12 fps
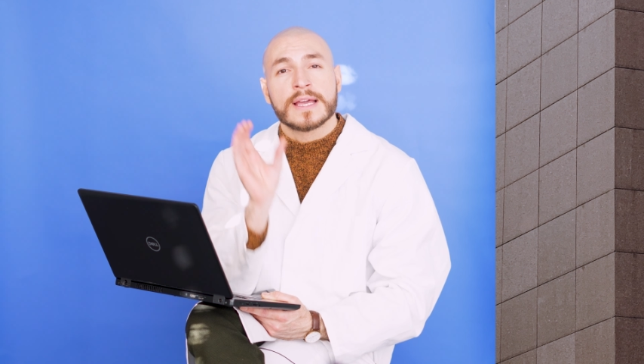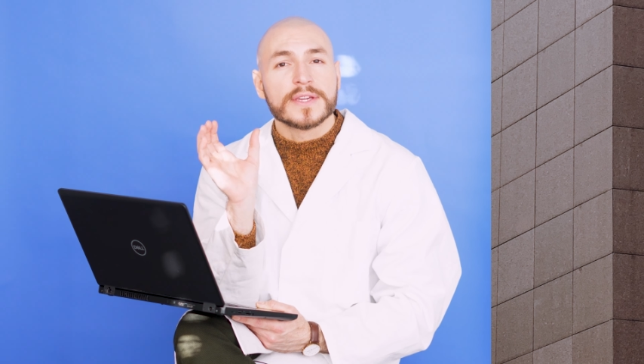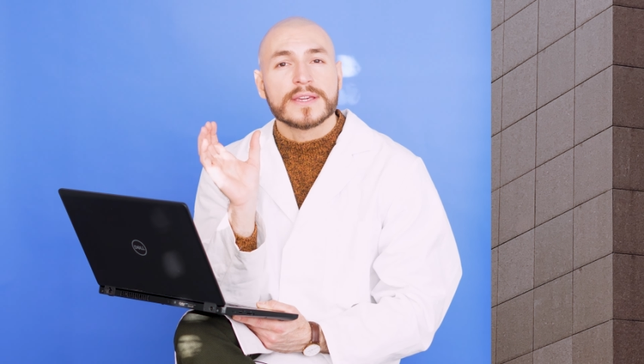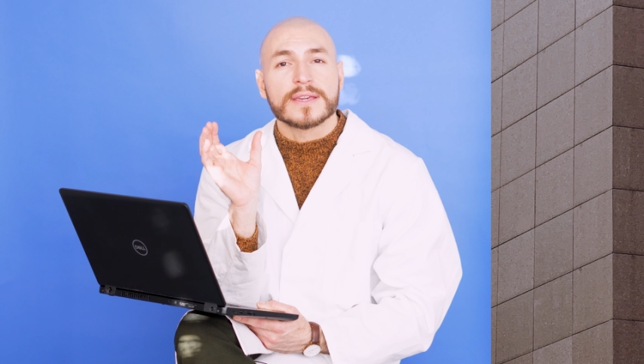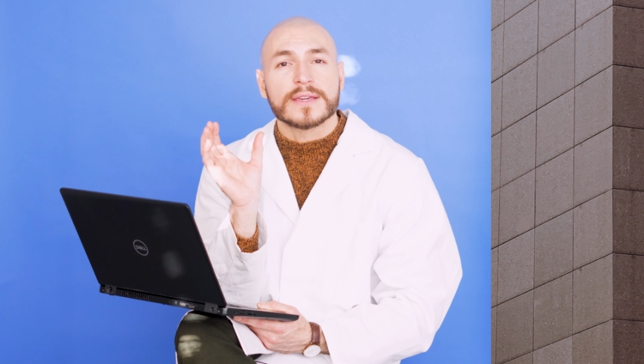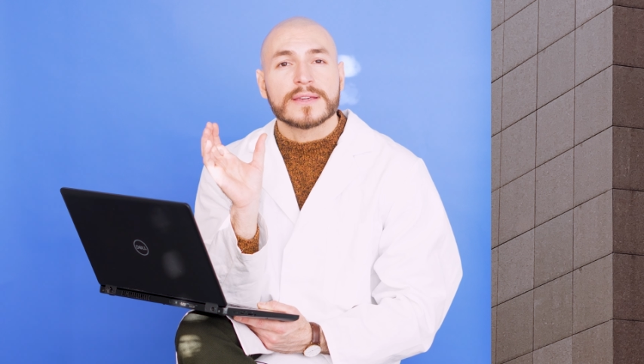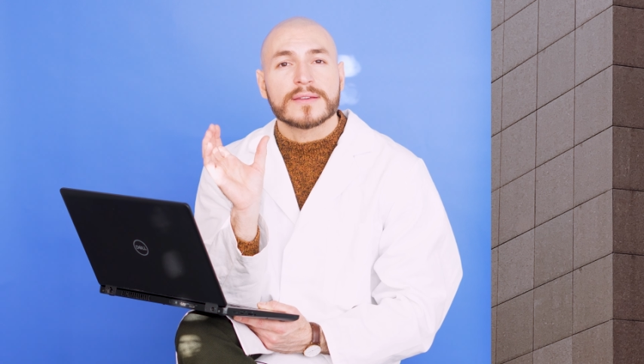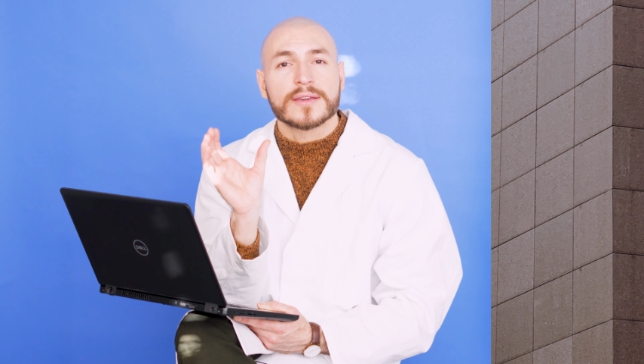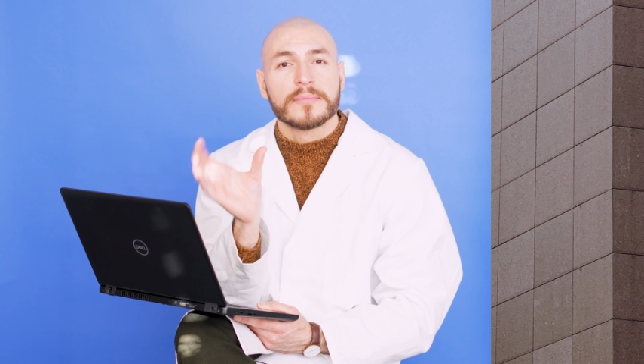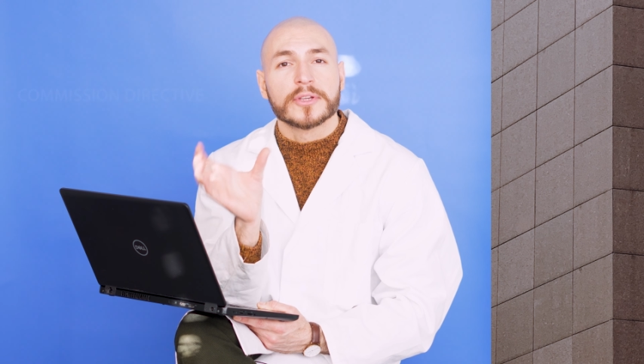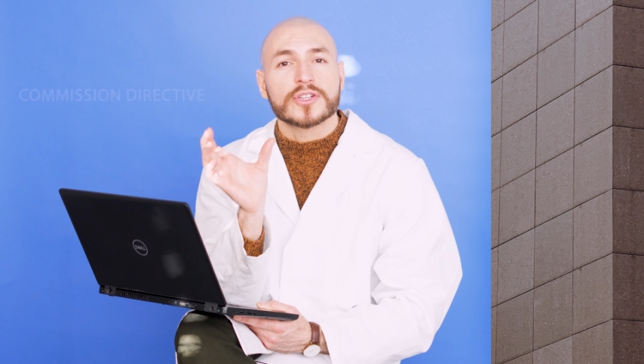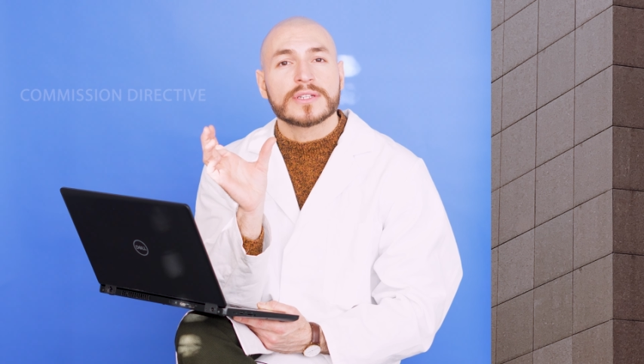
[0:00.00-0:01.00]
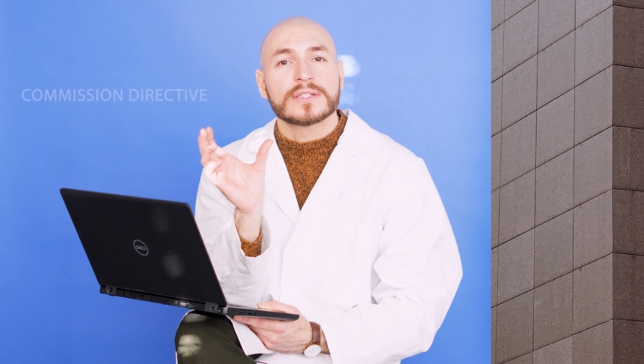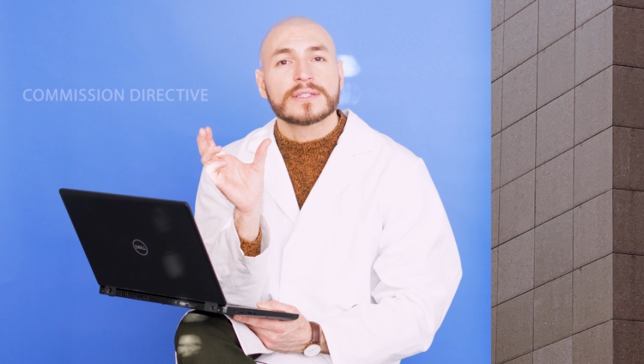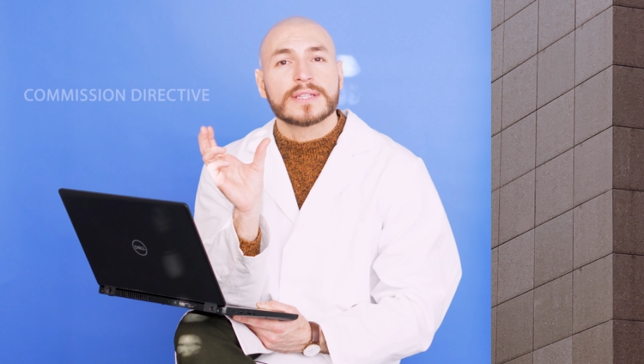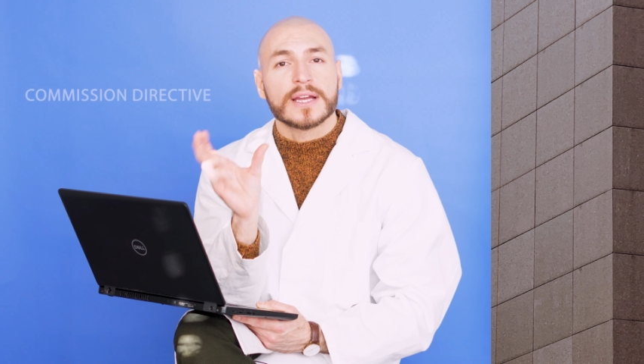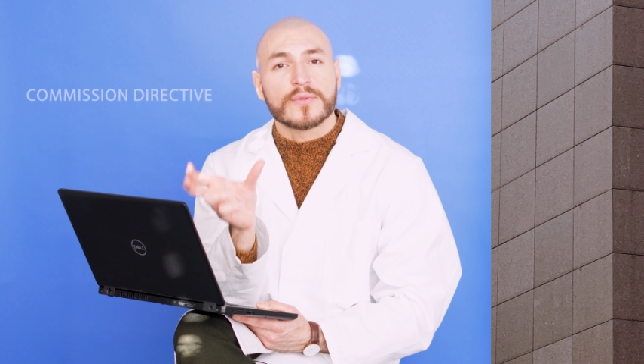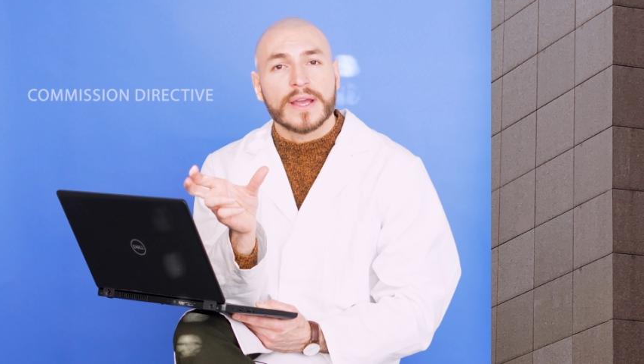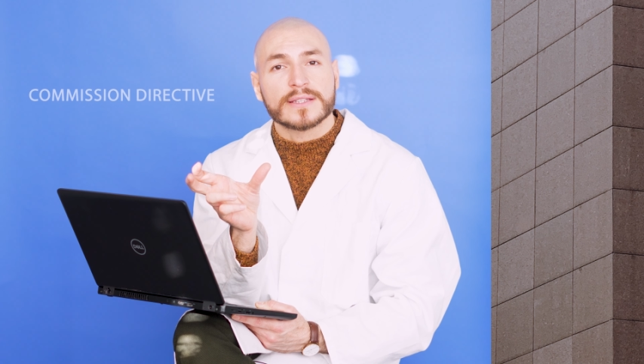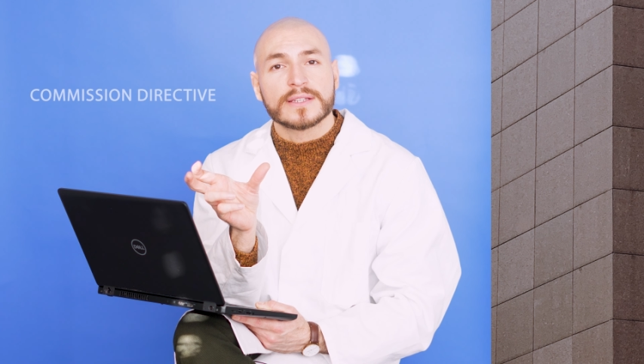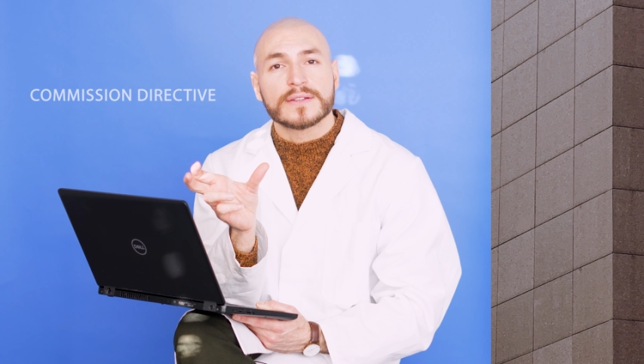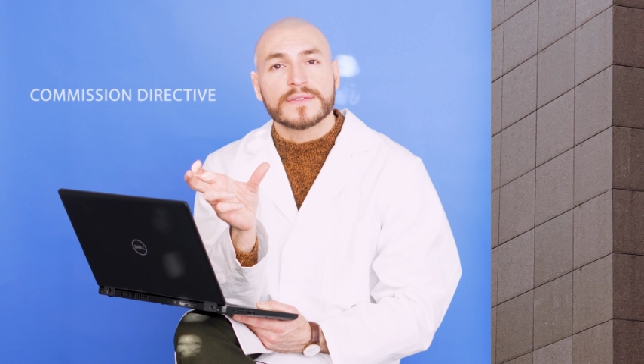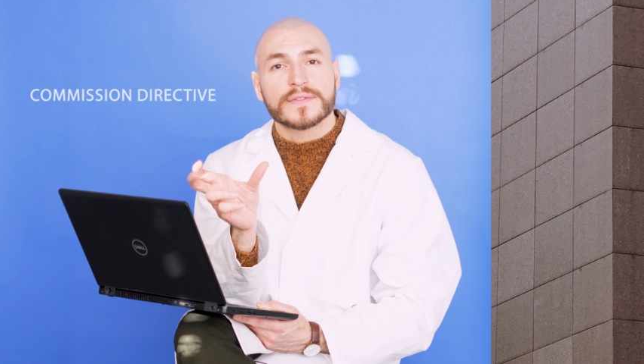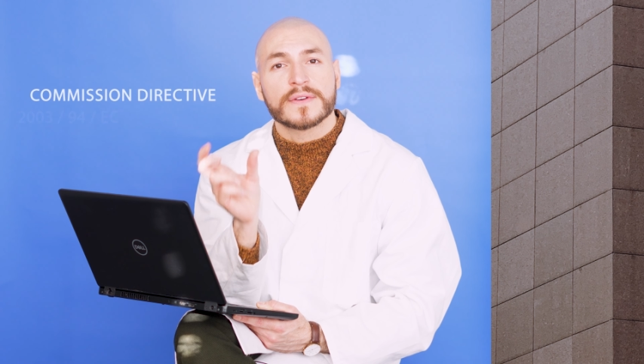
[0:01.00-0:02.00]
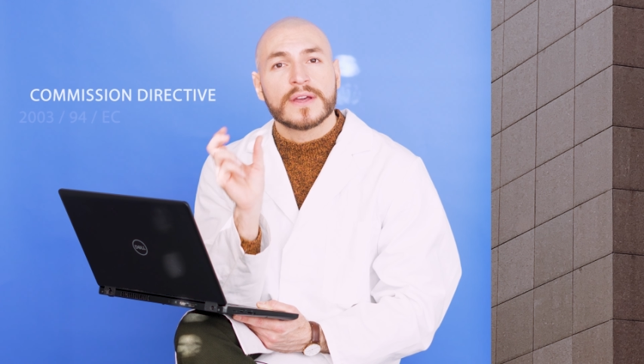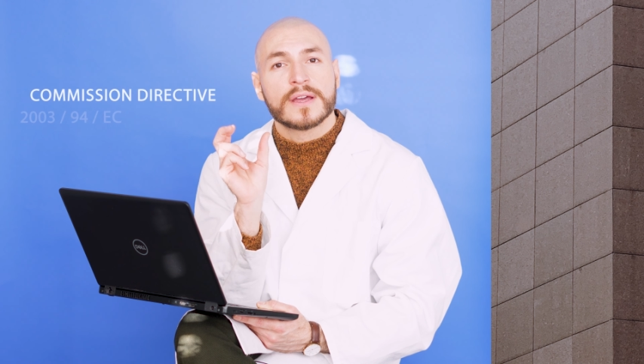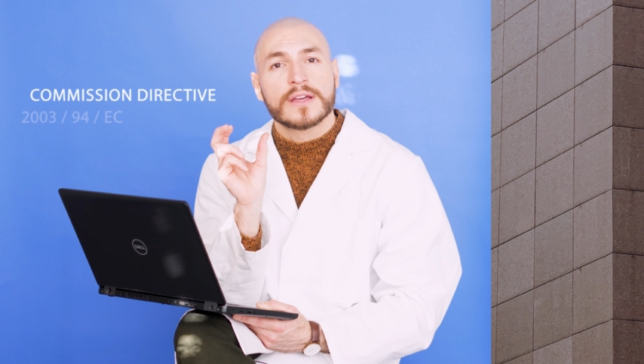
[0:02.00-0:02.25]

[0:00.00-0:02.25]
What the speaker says: the Commission Directive